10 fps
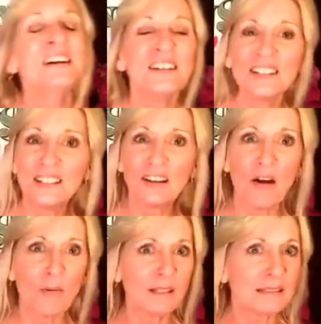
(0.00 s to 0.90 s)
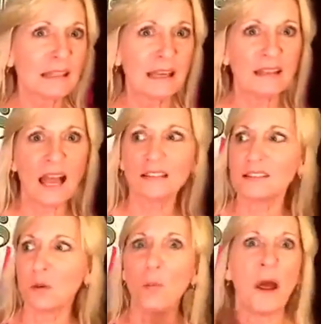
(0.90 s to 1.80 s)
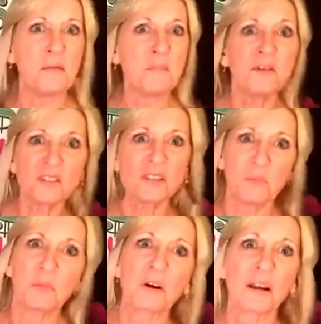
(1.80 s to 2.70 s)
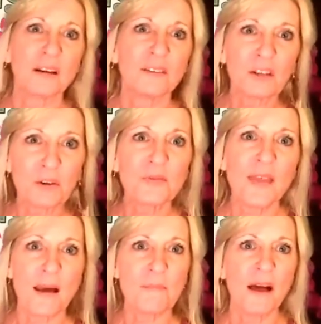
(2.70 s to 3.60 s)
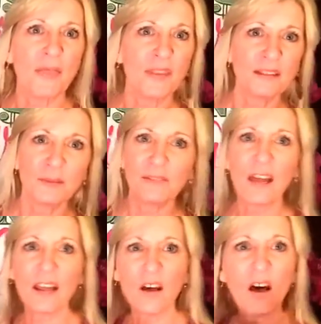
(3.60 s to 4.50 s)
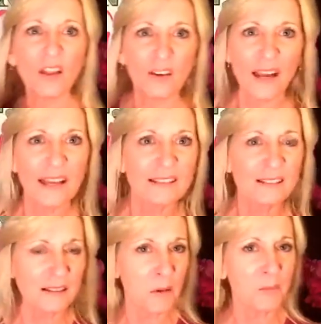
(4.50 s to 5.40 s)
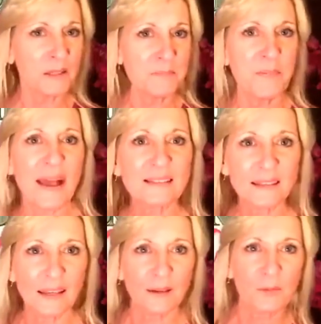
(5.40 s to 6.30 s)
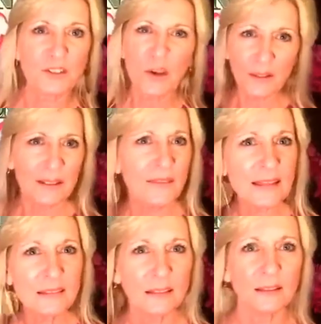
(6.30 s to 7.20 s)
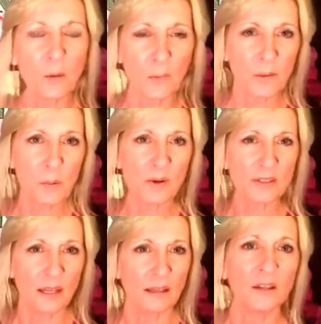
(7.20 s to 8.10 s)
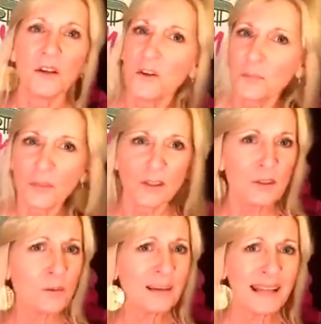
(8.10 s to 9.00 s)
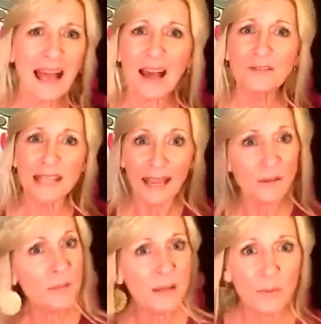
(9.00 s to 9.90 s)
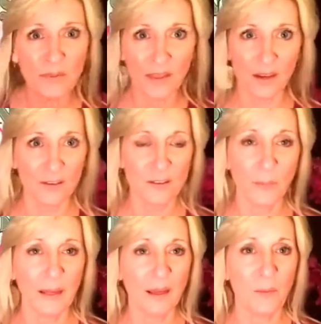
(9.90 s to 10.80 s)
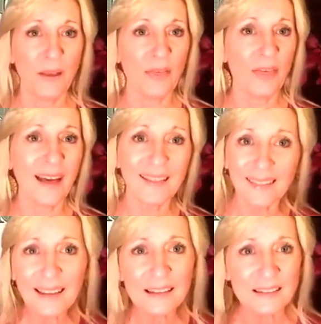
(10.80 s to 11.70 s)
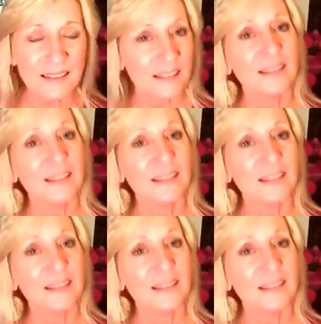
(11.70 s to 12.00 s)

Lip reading: you know, it's like that's the one person we're going to recruit that month and we've got all our eggs in that one basket and we're totally invested in that one person. You want to have 10 people that you're speaking with at least.